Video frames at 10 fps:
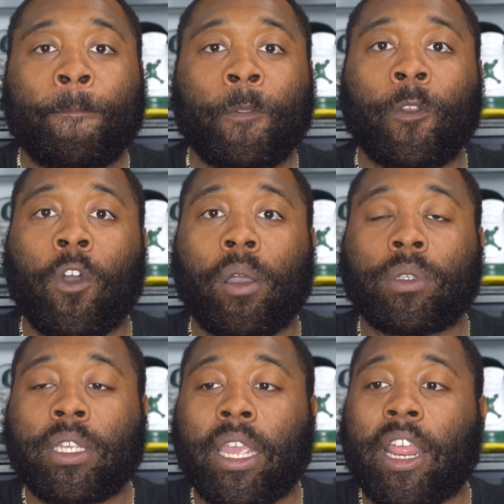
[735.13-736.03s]
You know what
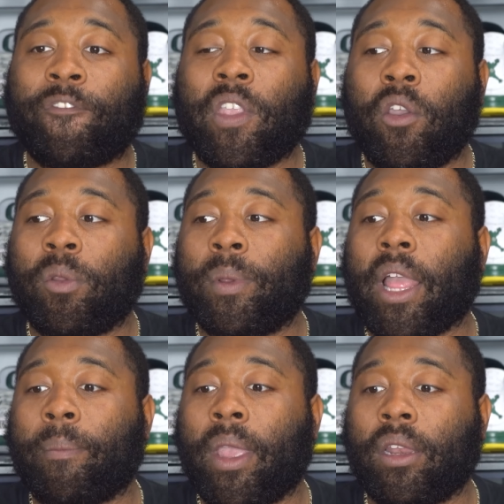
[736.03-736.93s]
I'm saying? If they were to be
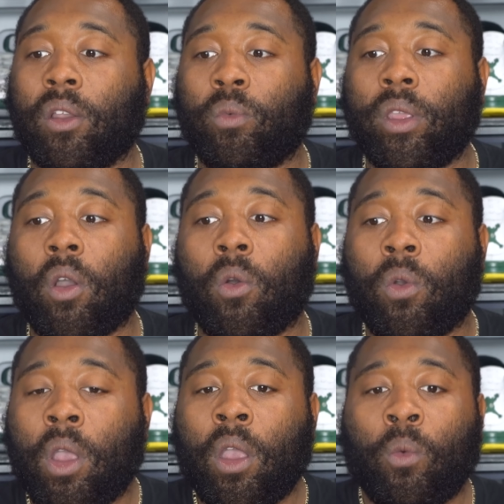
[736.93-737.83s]
like, man, look, we
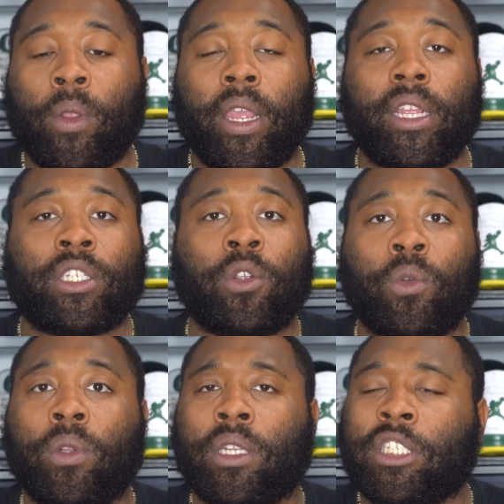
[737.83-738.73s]
gonna
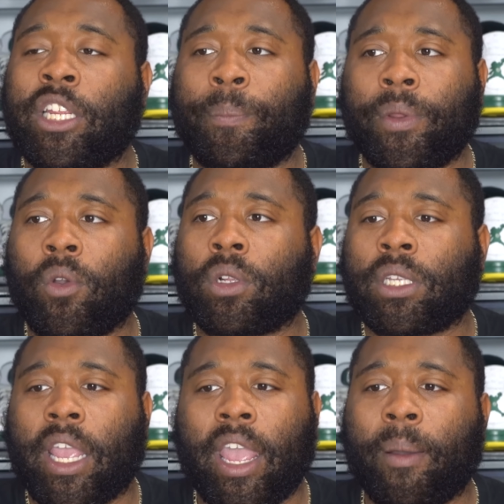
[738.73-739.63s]
reissue the shipping on
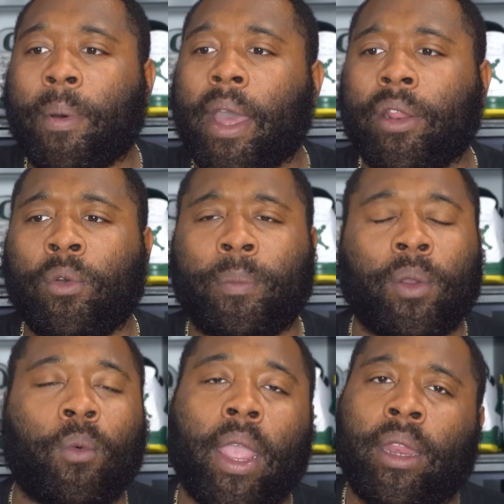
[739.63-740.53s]
to everybody who
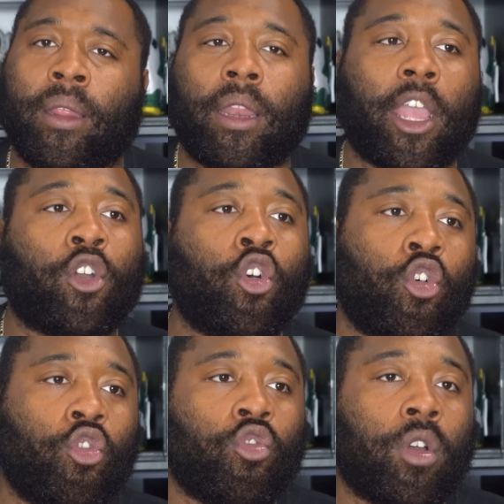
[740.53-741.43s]
been waiting. Like,
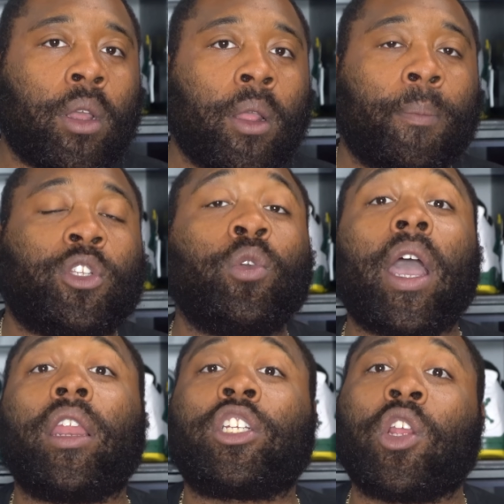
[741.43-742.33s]
cool. But you
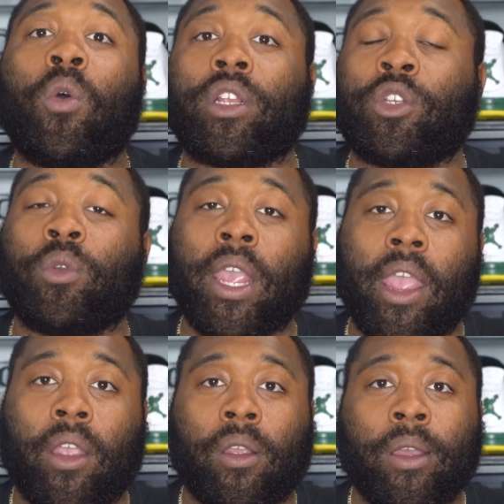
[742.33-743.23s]
gotta show us you
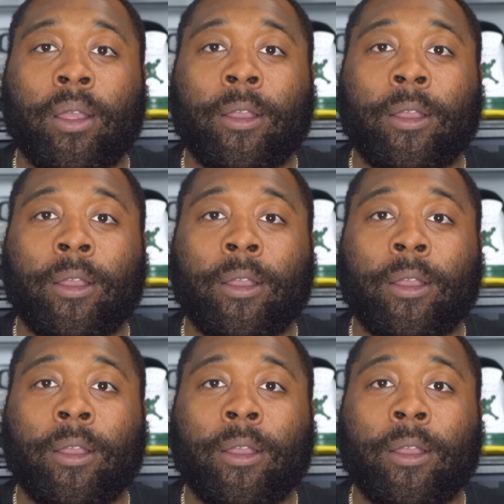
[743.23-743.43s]
care.